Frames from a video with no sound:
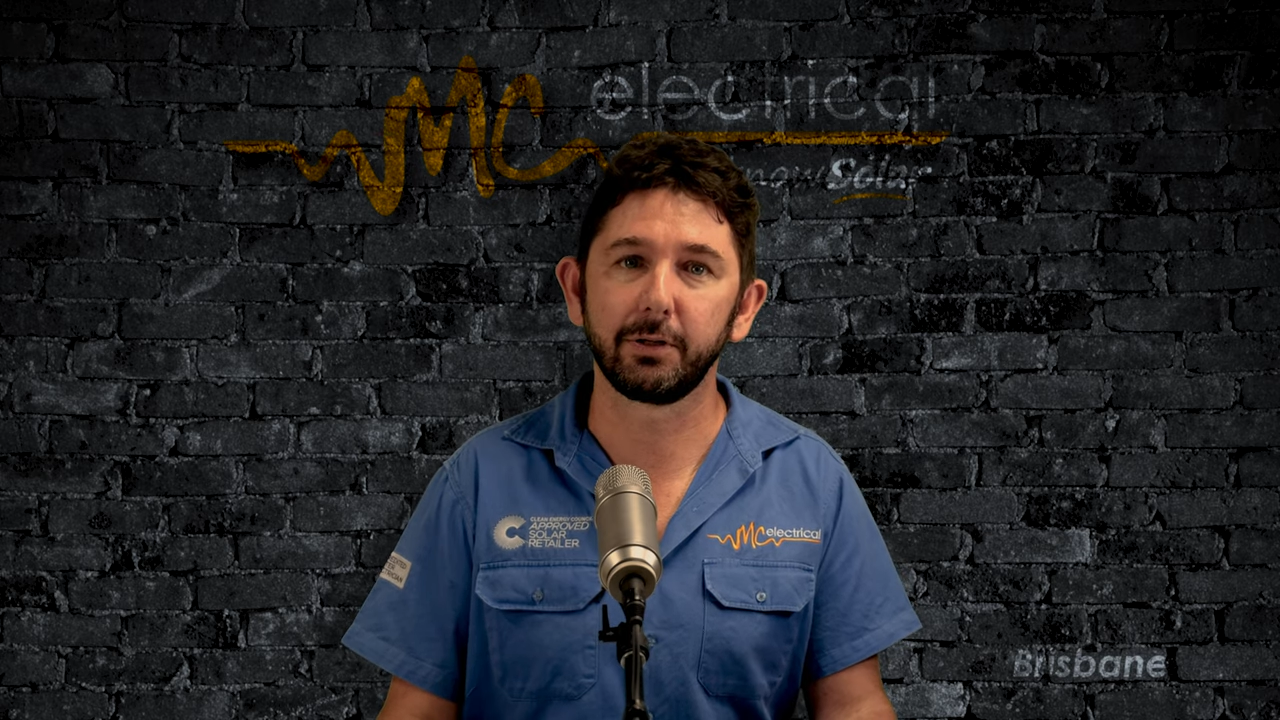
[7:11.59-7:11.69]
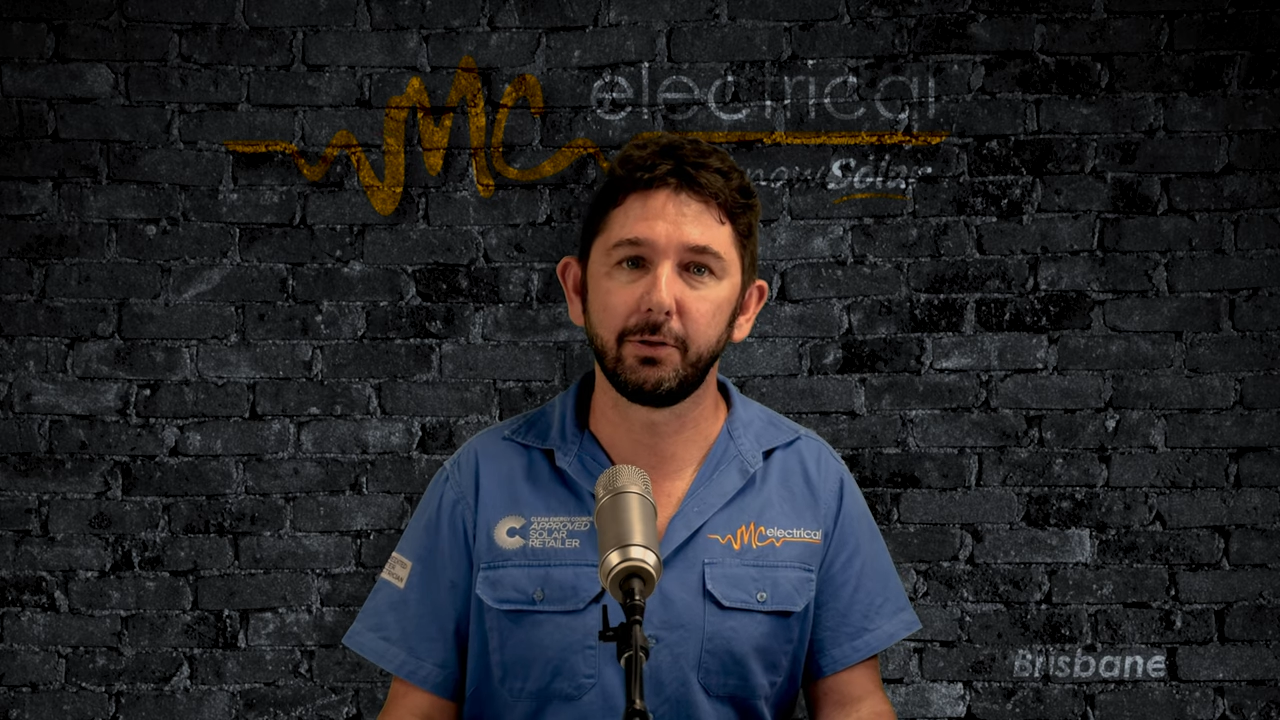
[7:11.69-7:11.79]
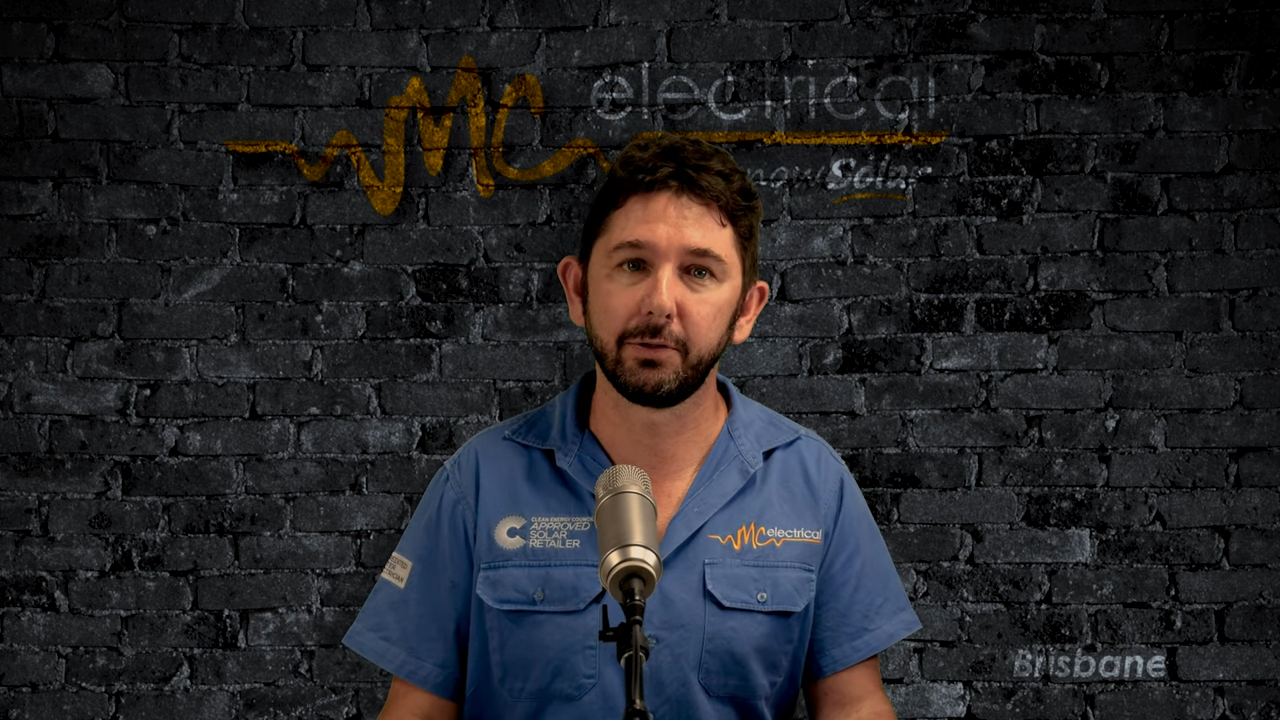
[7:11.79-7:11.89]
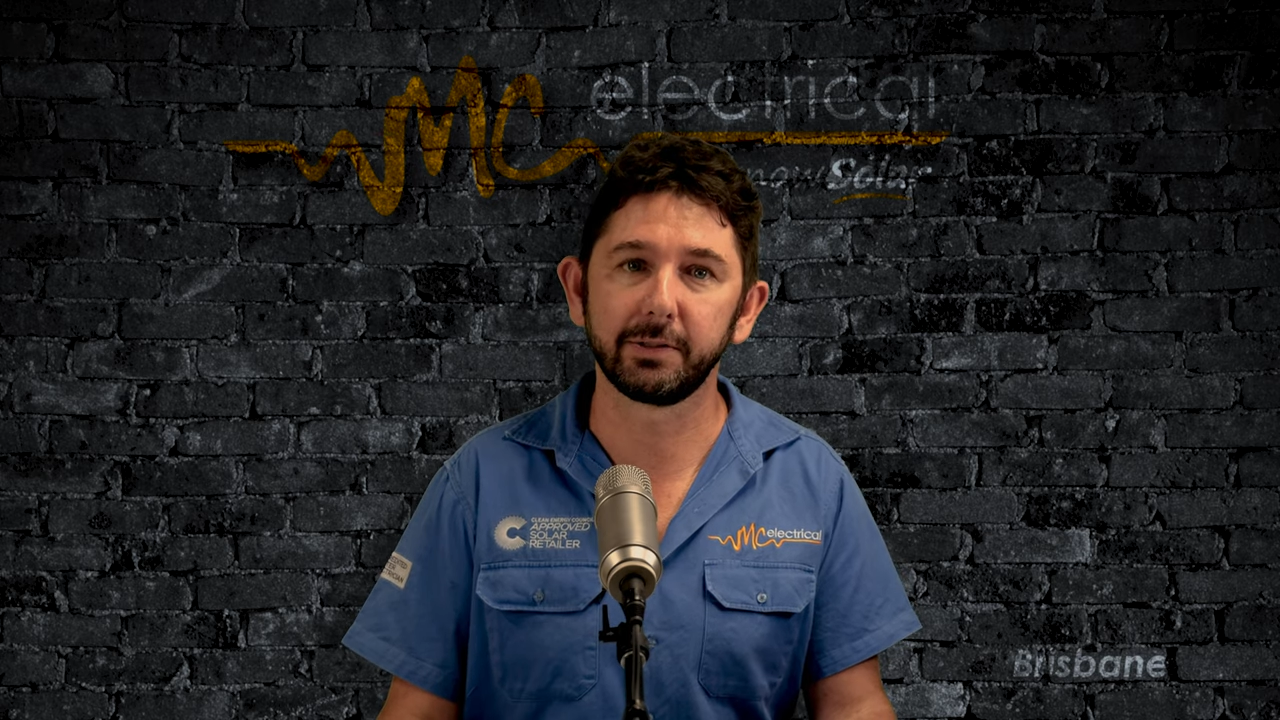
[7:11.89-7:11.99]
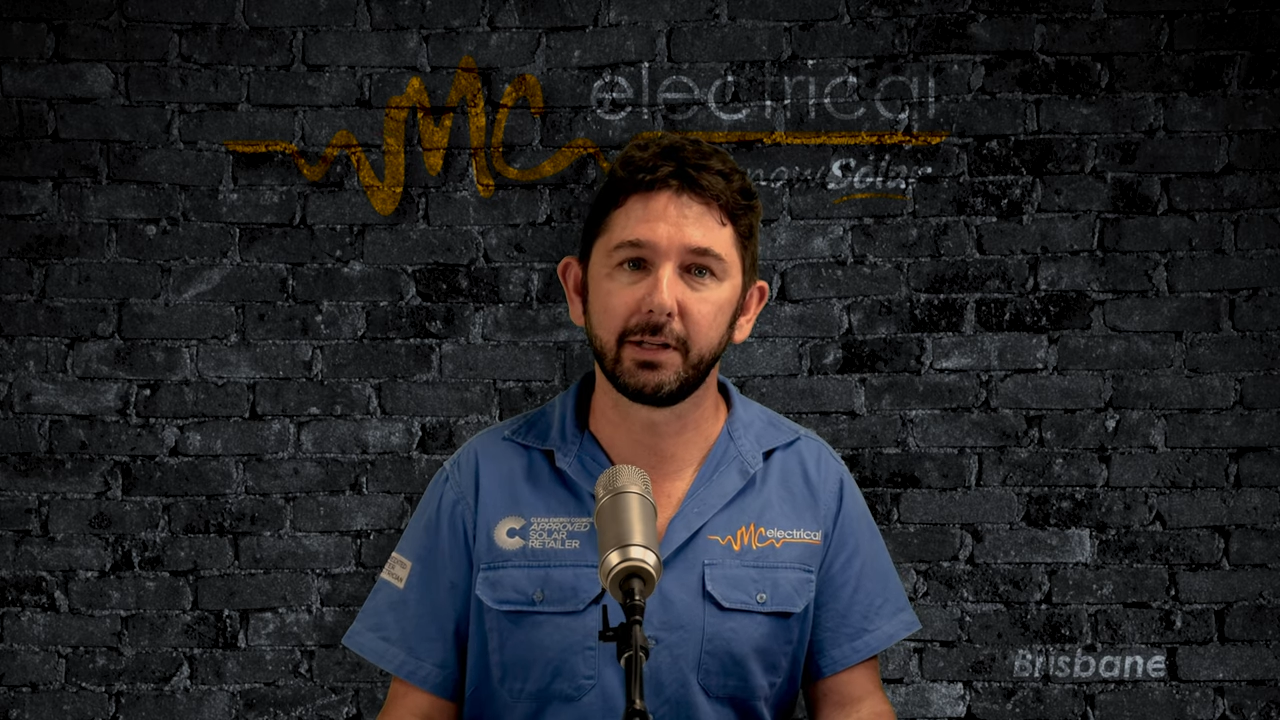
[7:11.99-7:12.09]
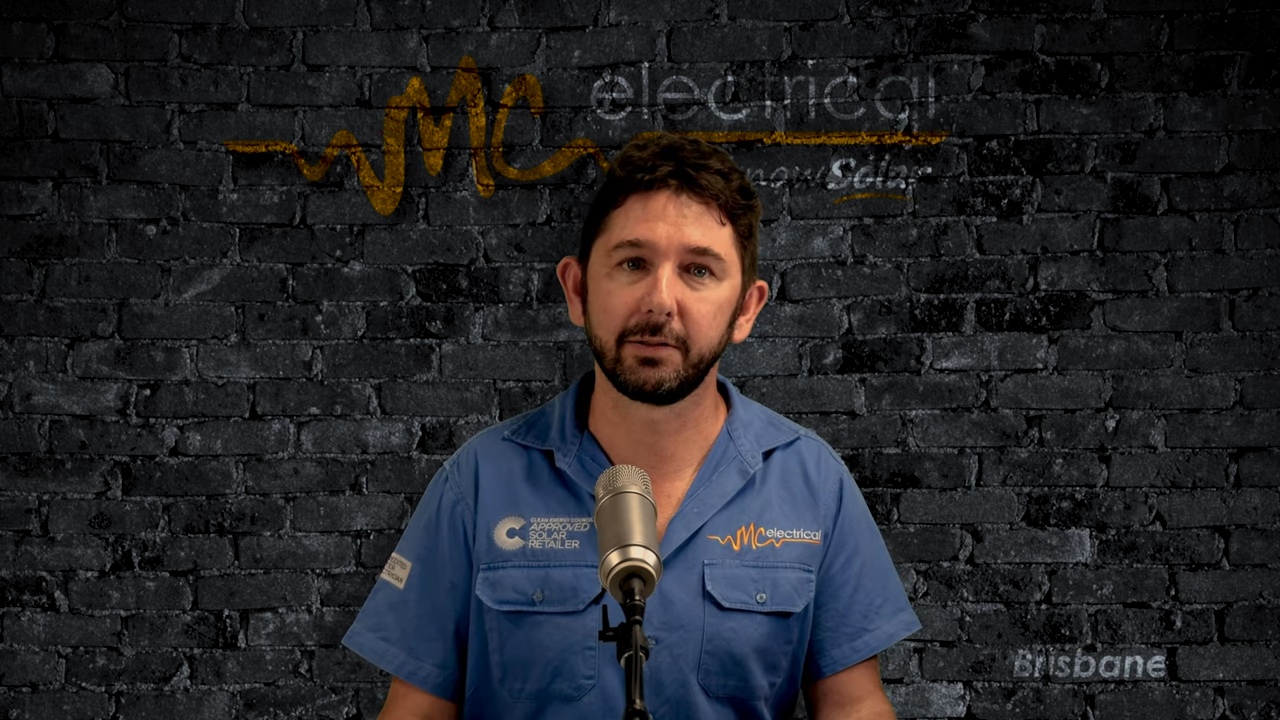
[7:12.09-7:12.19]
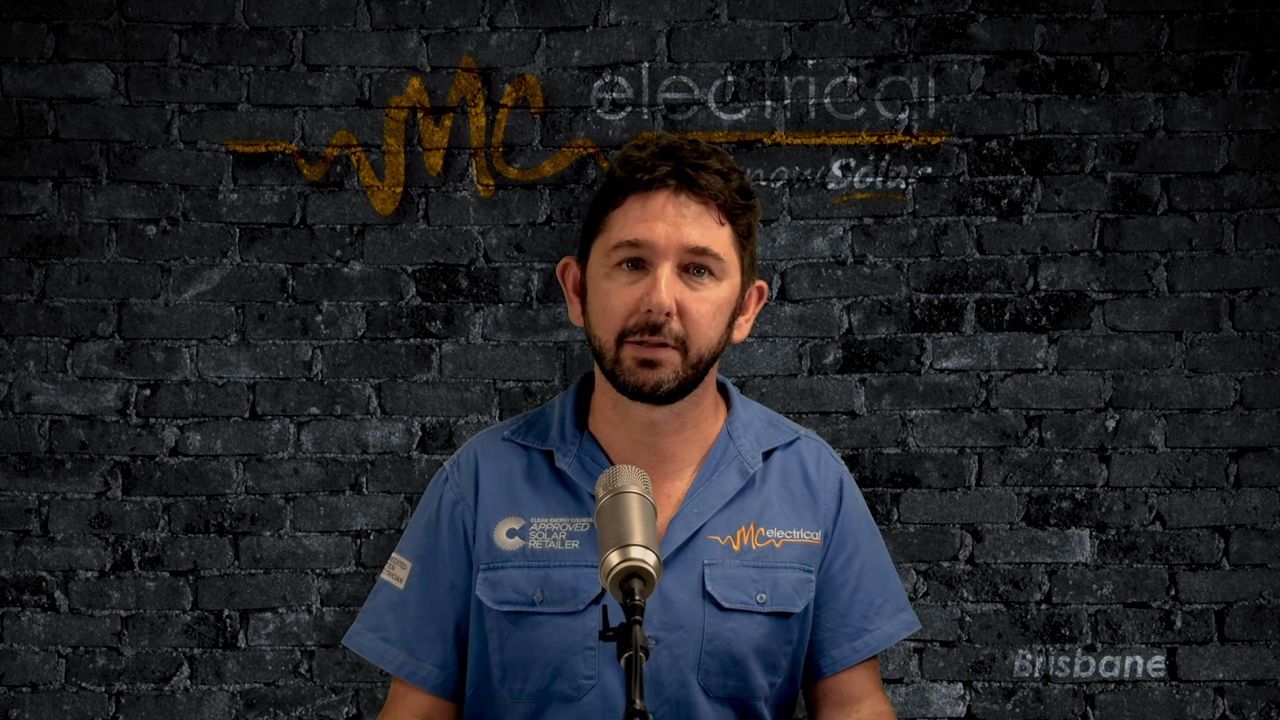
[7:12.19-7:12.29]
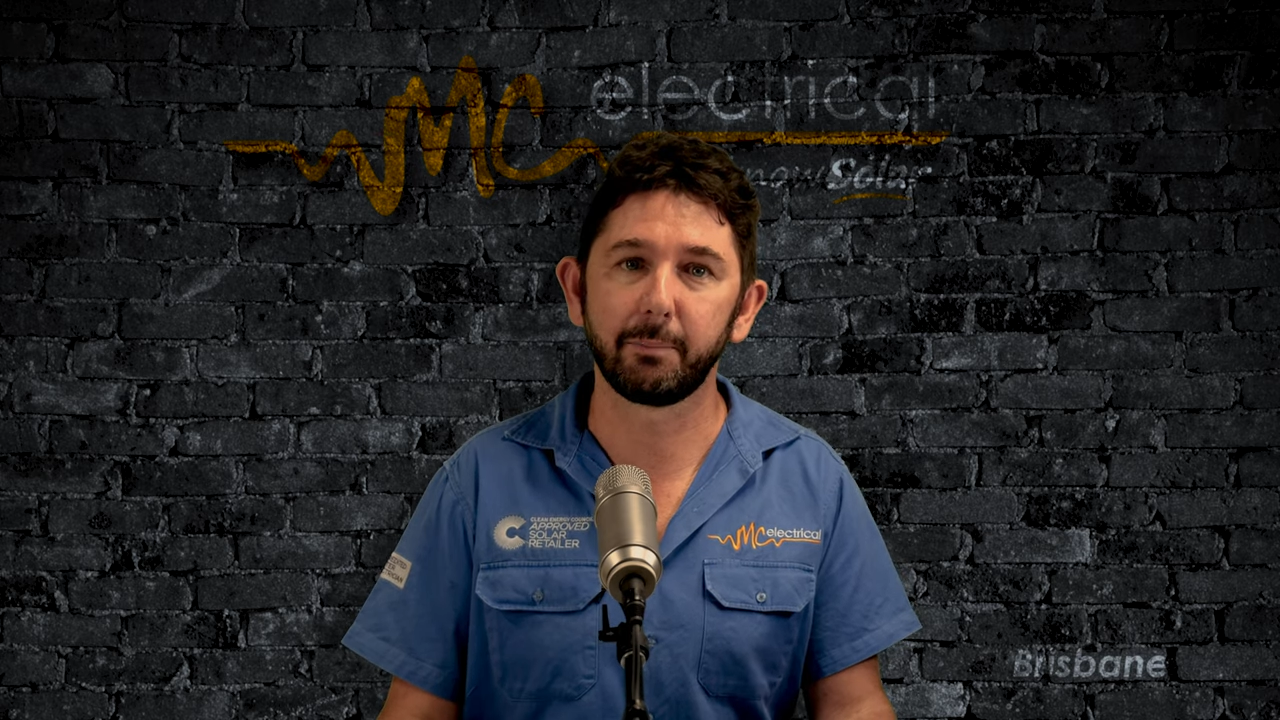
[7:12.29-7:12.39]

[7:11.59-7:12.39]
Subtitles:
Q-cells